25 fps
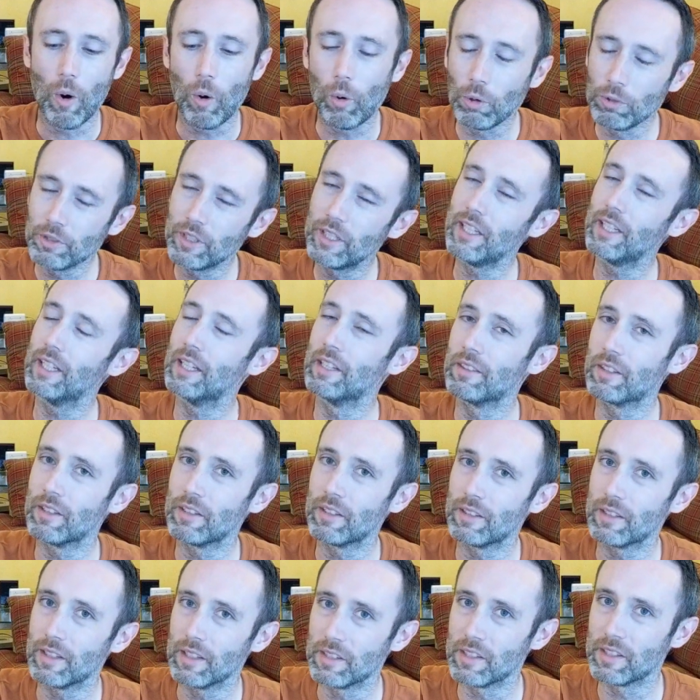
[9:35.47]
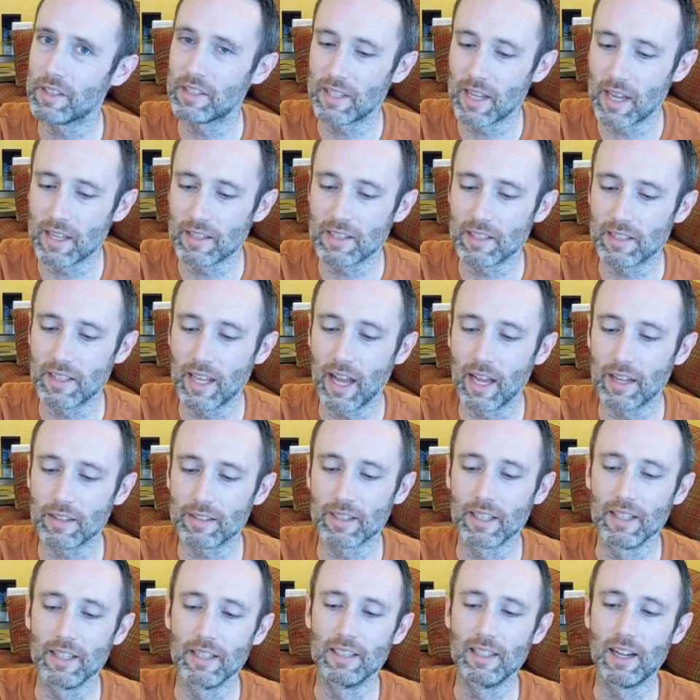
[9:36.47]
only in the sense
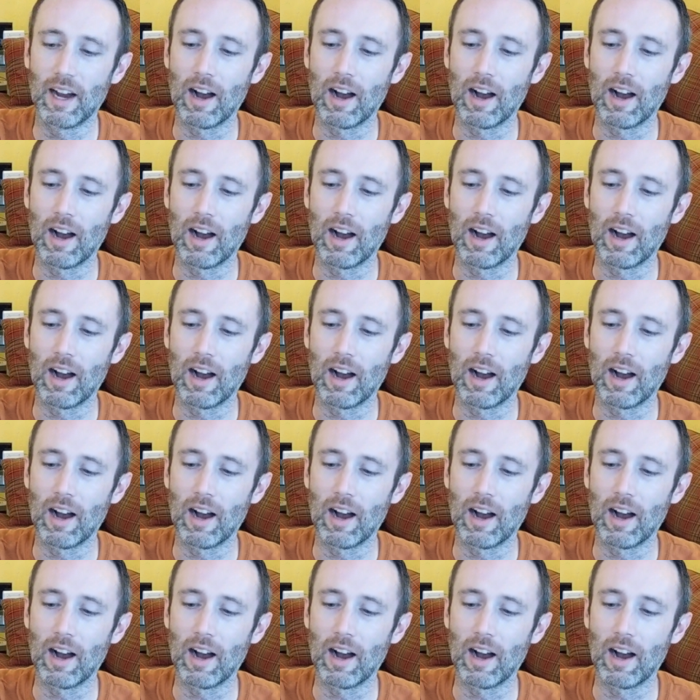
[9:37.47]
that